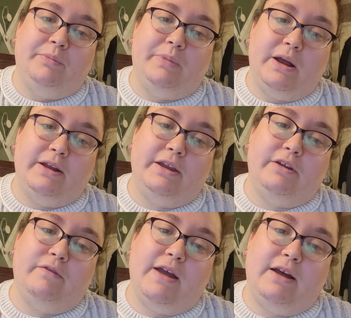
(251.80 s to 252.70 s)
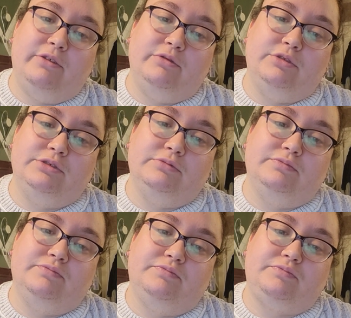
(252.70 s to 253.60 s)
Pucking Around,
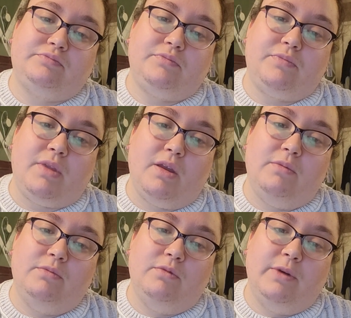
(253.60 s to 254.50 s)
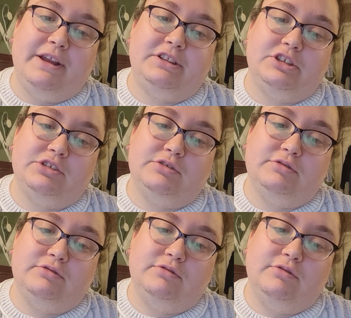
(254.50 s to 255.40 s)
which,
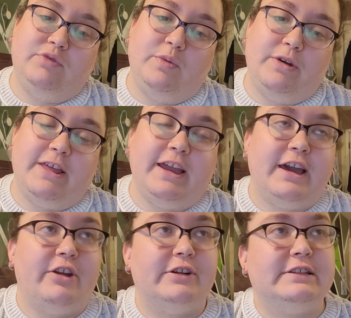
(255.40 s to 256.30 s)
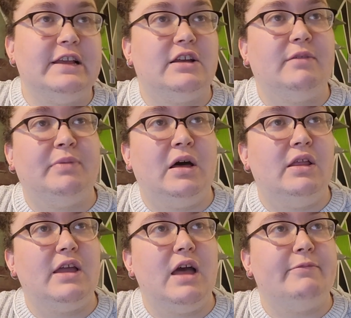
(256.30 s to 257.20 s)
from what I gather, is like a
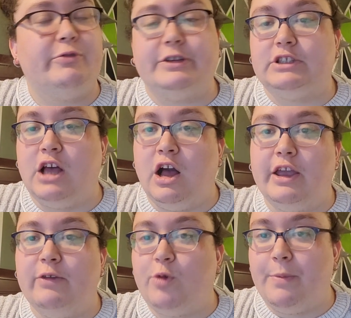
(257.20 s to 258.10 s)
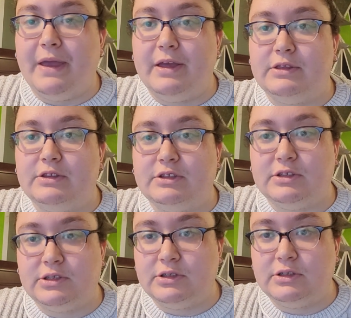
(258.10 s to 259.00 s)
polyamorous hockey
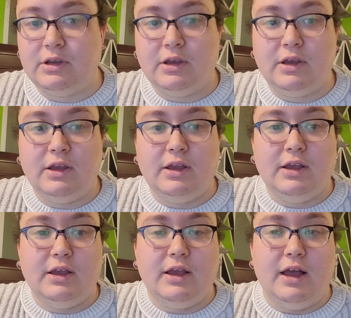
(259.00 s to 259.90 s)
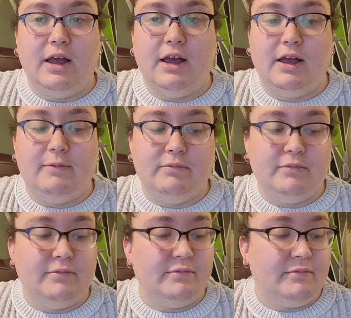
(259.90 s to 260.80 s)
romance. And